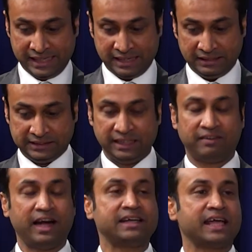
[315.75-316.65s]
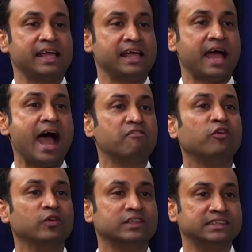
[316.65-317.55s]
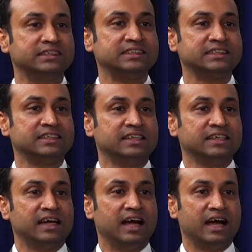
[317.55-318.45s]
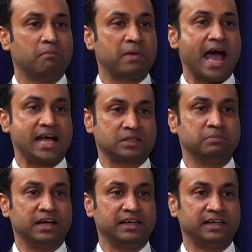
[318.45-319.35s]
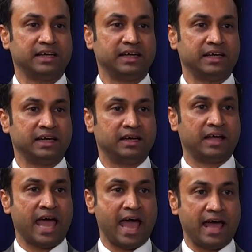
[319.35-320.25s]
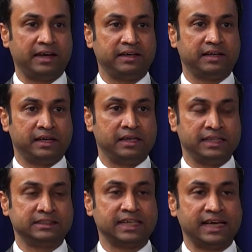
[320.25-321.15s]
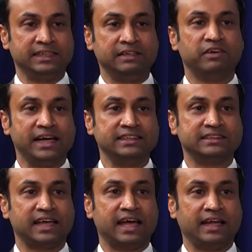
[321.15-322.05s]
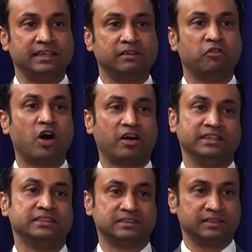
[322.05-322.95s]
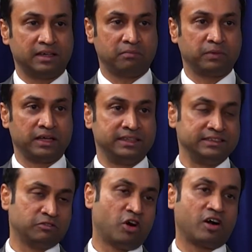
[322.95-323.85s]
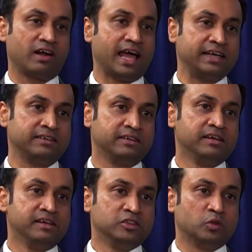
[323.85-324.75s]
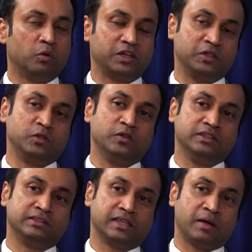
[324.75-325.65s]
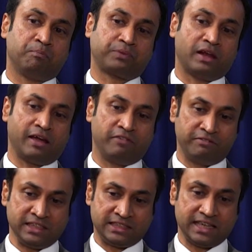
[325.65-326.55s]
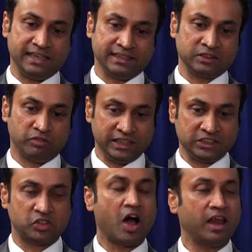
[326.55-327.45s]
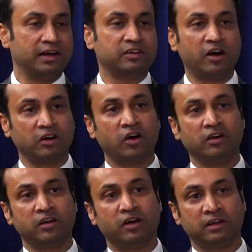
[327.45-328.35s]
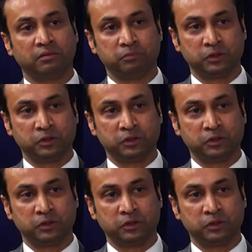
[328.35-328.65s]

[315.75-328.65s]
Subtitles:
generate a high voltage plasma. And inside the device, and the water is there's a water line. So what you do is like when we sell this, we install it on a